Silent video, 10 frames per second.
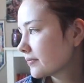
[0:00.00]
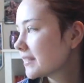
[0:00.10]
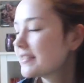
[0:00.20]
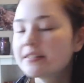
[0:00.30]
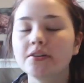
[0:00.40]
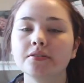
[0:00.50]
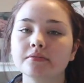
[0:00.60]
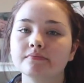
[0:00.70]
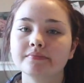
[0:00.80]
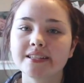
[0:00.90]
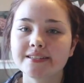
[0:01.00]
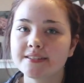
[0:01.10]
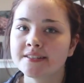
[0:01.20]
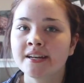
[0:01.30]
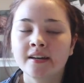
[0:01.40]
So this
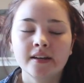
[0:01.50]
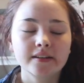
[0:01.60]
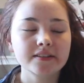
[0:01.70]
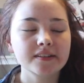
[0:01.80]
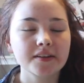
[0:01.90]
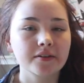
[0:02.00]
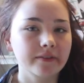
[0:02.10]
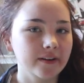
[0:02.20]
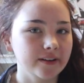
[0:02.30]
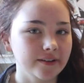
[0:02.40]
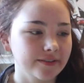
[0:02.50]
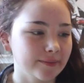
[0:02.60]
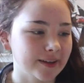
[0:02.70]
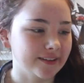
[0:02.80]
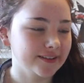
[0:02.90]
is all very new for
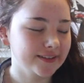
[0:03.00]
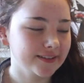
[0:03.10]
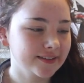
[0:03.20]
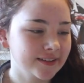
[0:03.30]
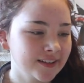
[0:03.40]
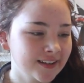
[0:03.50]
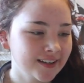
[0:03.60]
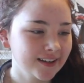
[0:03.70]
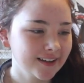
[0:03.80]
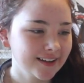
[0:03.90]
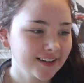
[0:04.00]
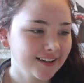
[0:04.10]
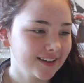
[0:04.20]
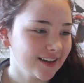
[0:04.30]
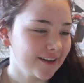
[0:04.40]
me. This is
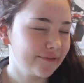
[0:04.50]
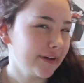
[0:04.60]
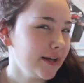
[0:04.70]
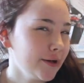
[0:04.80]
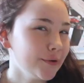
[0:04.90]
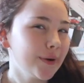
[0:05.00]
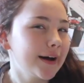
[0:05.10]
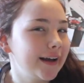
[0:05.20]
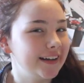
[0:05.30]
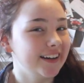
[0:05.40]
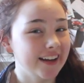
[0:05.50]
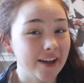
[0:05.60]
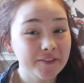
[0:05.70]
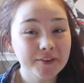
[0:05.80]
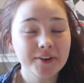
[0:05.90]
a video I
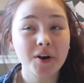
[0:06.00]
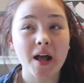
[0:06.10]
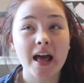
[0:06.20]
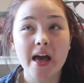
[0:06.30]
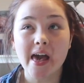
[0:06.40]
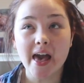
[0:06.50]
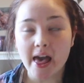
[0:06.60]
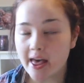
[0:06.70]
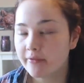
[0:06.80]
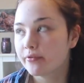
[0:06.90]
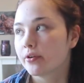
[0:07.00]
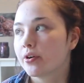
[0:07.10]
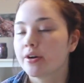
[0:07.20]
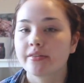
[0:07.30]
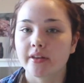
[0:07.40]
never
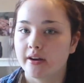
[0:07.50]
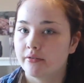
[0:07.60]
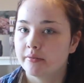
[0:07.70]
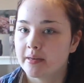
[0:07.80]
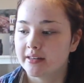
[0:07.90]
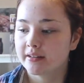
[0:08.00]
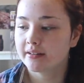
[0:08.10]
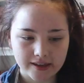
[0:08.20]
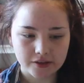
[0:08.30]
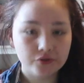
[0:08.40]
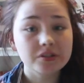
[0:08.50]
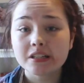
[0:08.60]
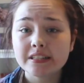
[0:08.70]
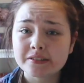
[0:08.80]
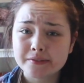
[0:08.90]
ever thought I would make. I
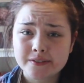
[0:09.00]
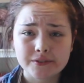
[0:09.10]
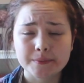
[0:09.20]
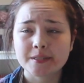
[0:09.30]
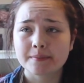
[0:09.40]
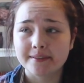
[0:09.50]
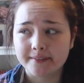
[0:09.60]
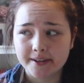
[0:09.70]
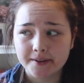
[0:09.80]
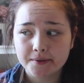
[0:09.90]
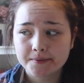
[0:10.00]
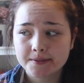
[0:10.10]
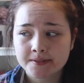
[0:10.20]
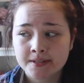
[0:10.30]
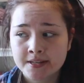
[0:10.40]
usually don't script my
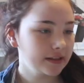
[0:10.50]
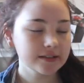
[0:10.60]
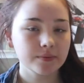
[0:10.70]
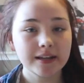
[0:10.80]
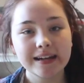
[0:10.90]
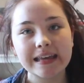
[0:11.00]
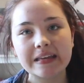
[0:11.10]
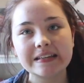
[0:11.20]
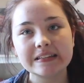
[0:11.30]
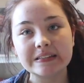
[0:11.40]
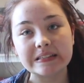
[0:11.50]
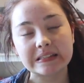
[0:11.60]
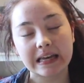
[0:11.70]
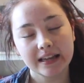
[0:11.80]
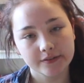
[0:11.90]
videos. This one is
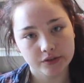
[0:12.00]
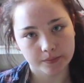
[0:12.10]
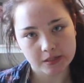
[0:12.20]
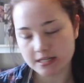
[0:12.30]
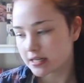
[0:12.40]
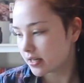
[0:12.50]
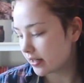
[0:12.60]
kind of scripted.